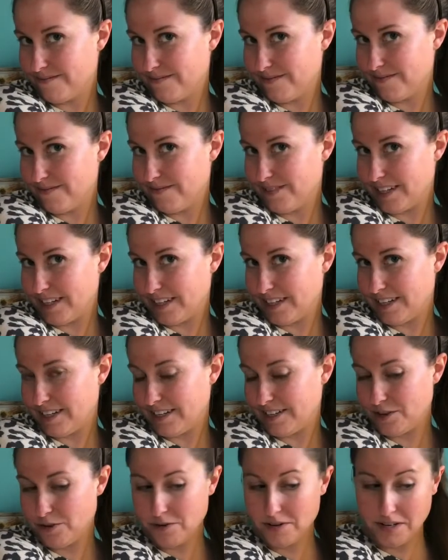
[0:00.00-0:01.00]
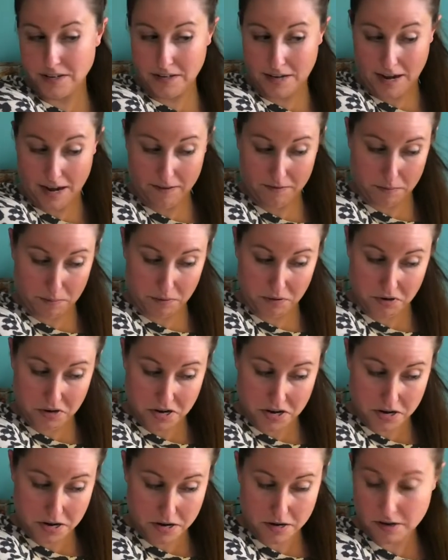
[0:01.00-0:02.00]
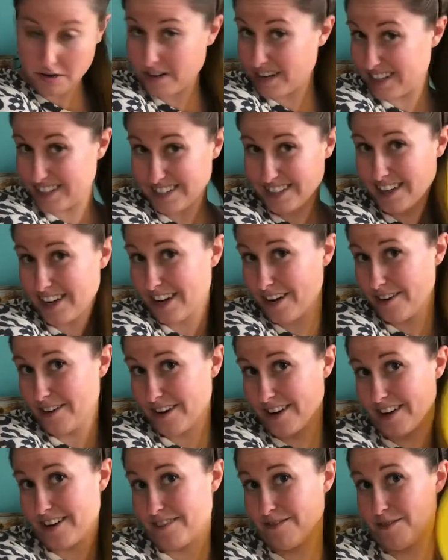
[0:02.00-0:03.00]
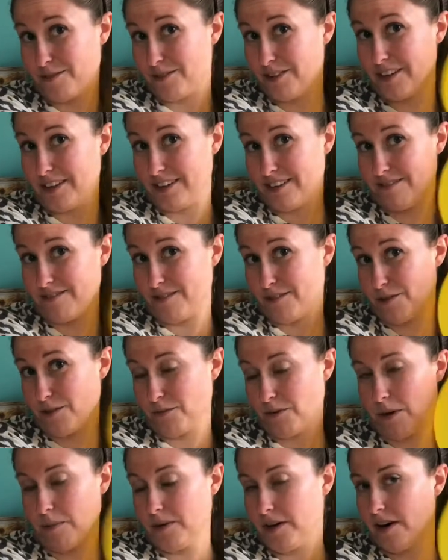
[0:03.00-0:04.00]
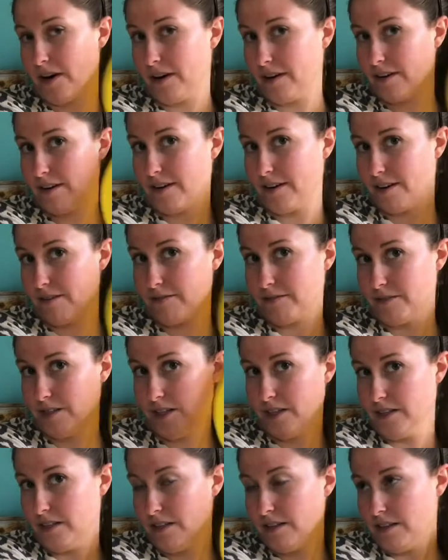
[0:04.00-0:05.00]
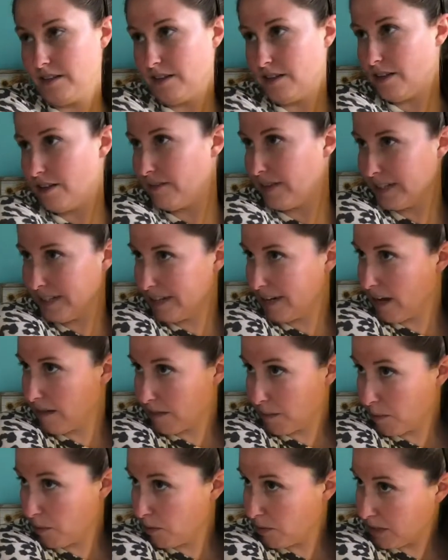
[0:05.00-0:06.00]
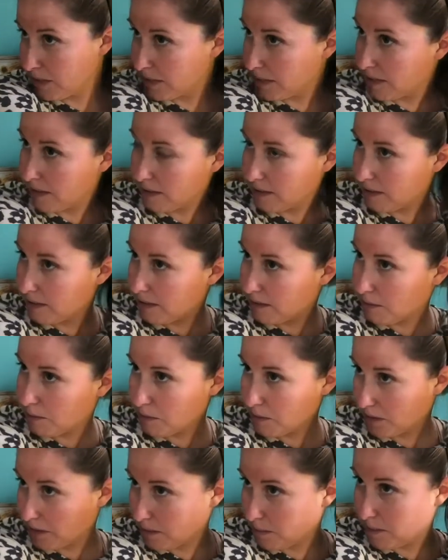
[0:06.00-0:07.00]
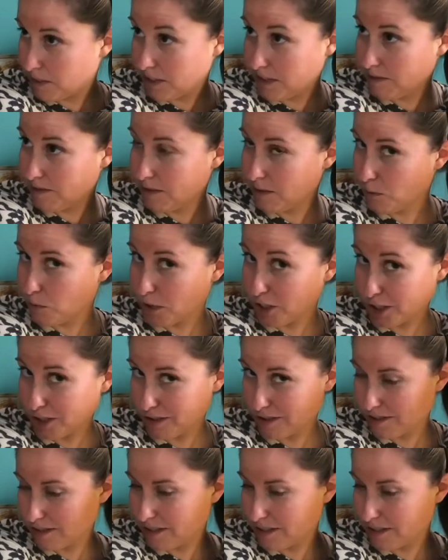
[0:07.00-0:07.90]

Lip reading: and you can have a pretty crazy hair day if you did. If you rubbed it hard enough. If I didn't have a ponytail in, it'd probably be even worse.